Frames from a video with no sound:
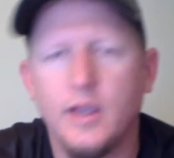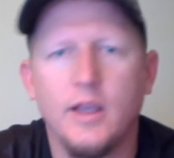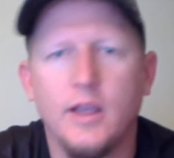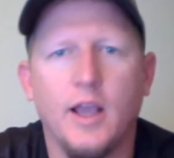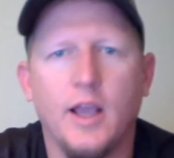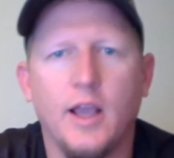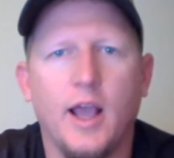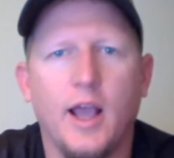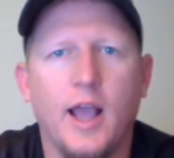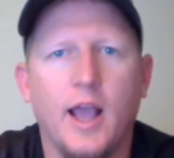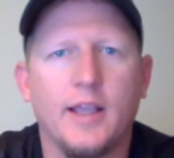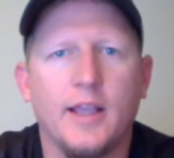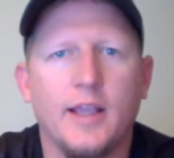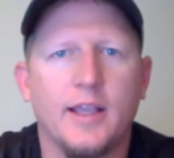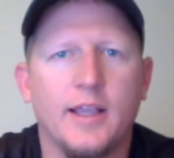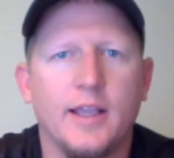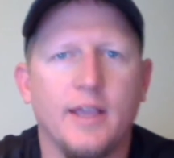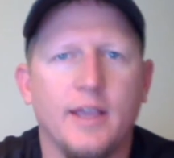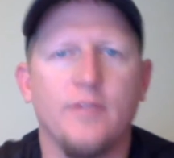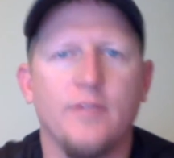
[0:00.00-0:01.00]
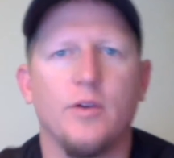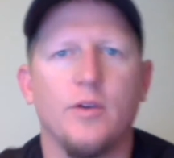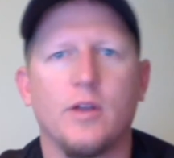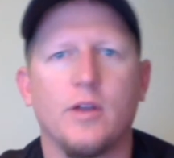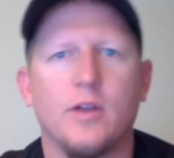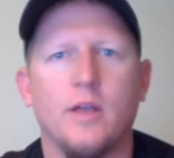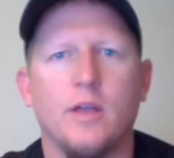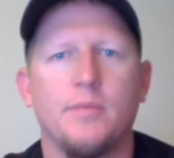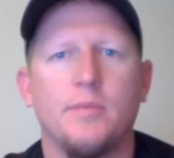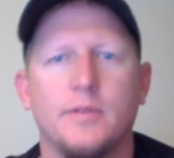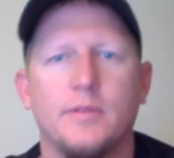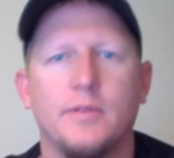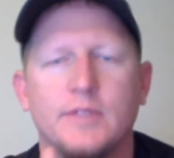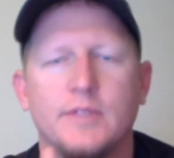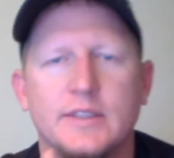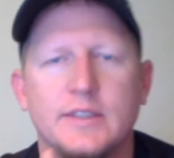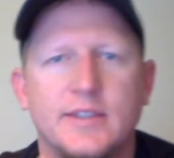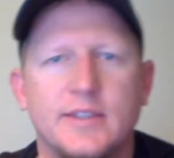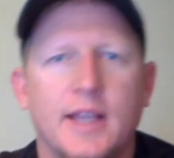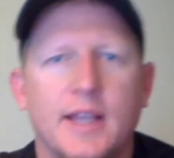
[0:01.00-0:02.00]
I can give you a couple of
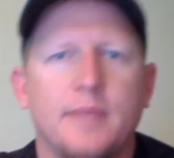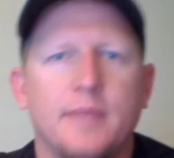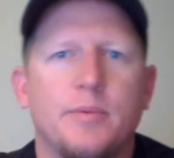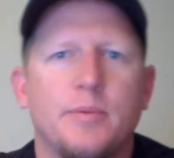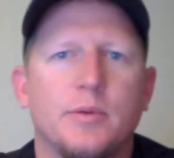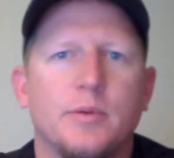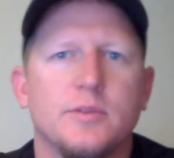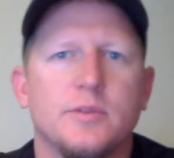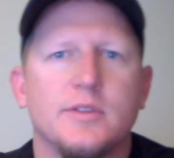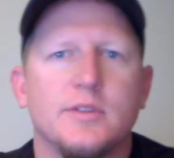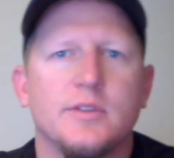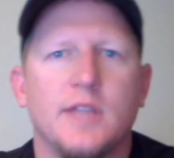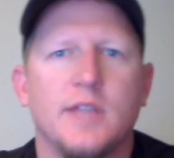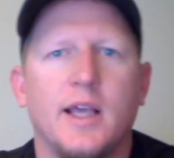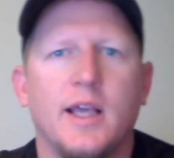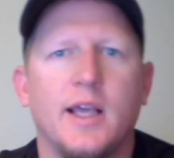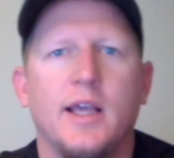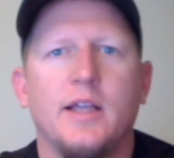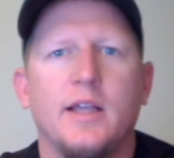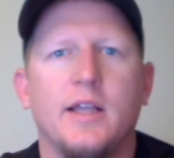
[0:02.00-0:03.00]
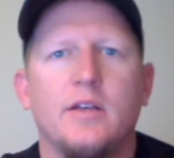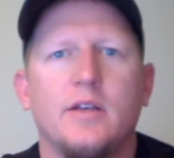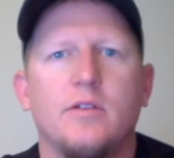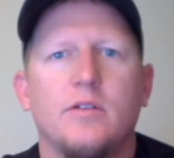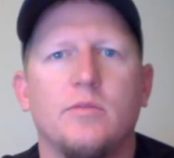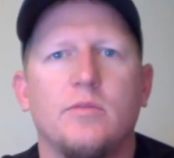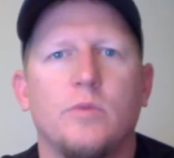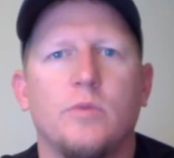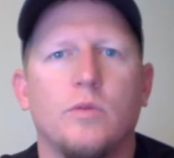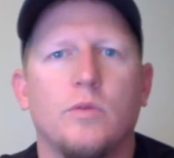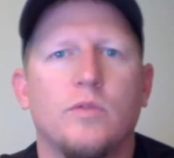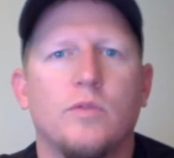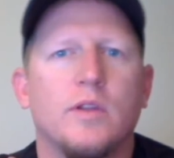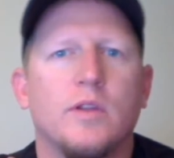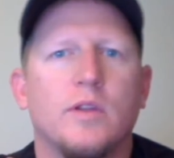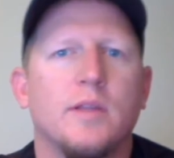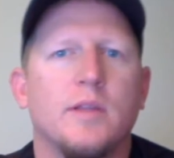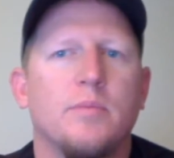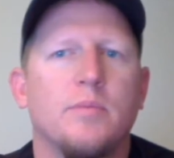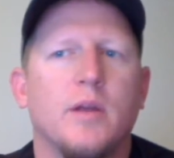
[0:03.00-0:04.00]
examples that will
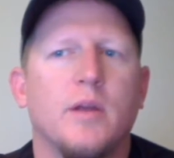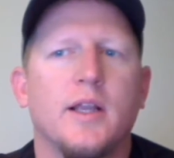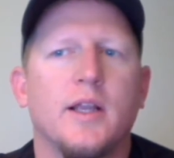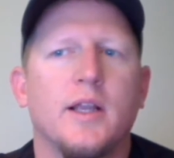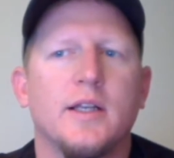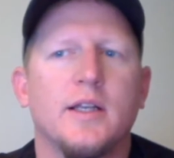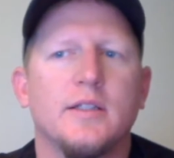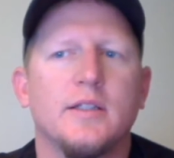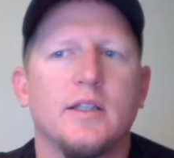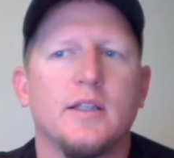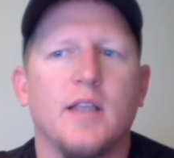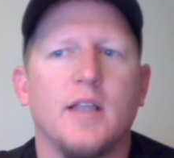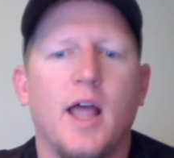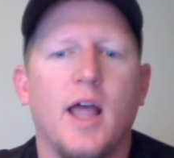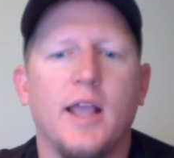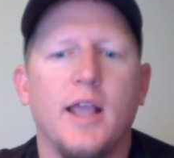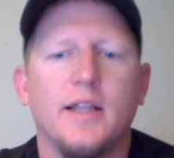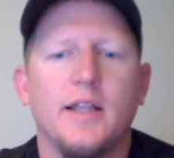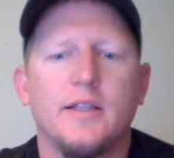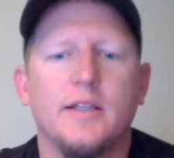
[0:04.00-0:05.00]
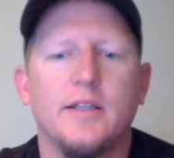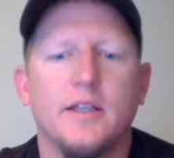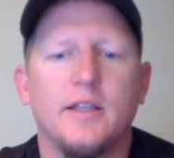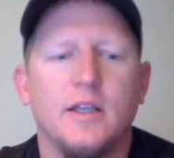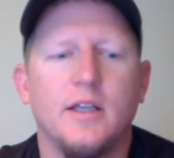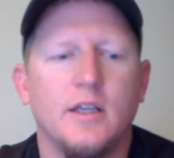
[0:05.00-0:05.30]
really bring it into light.